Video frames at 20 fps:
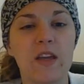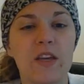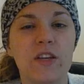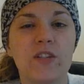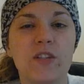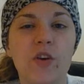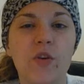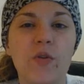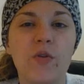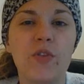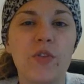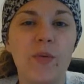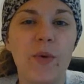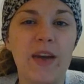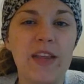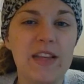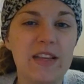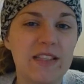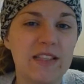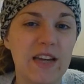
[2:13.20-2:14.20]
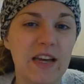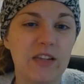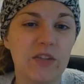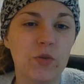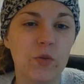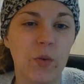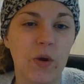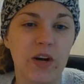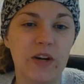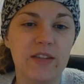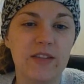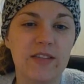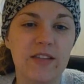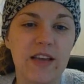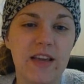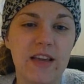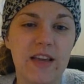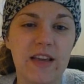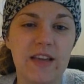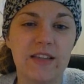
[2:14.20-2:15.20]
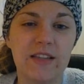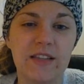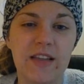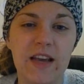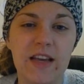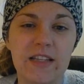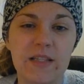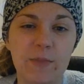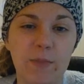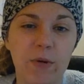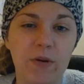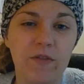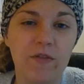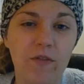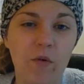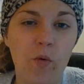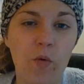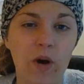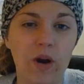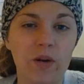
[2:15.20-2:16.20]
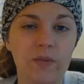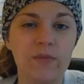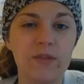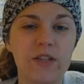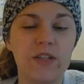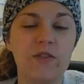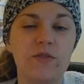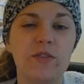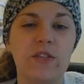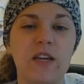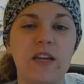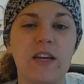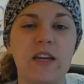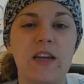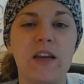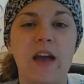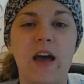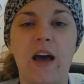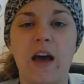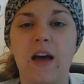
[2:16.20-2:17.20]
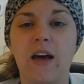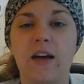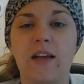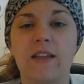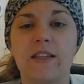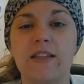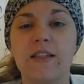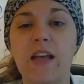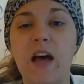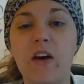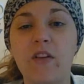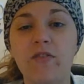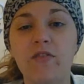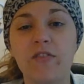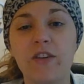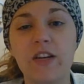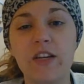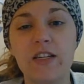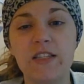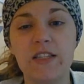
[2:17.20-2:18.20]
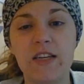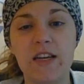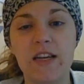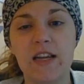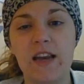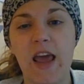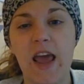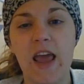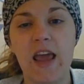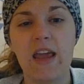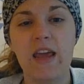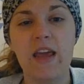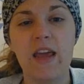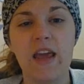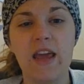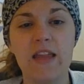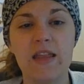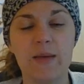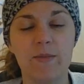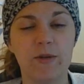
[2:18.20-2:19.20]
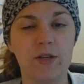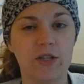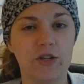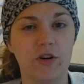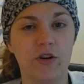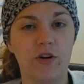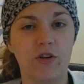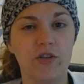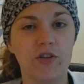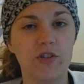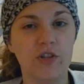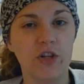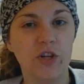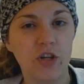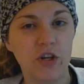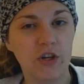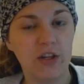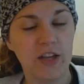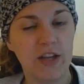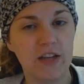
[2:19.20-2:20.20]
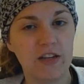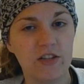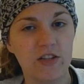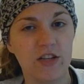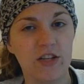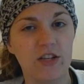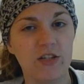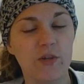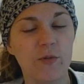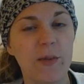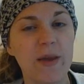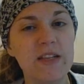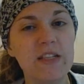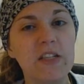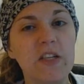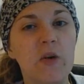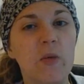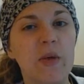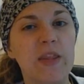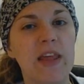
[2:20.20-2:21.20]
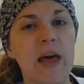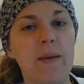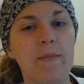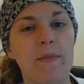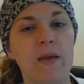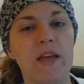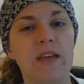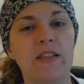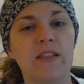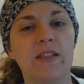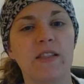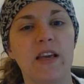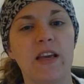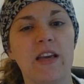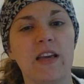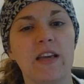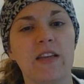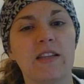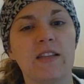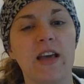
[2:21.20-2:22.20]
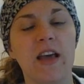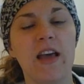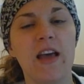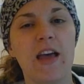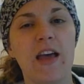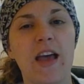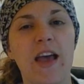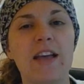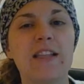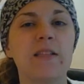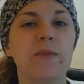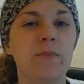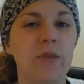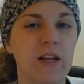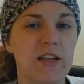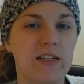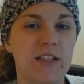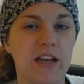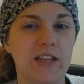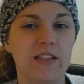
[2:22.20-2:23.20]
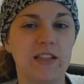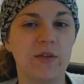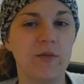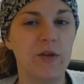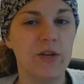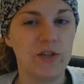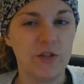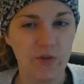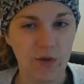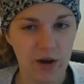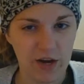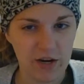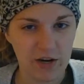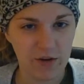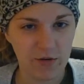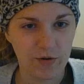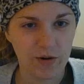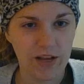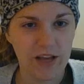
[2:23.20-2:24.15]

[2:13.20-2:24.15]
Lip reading: So the way this test works is it's performed using cell-free DNA in the maternal circulation. So basically what that means is it's a blood test that we do on you.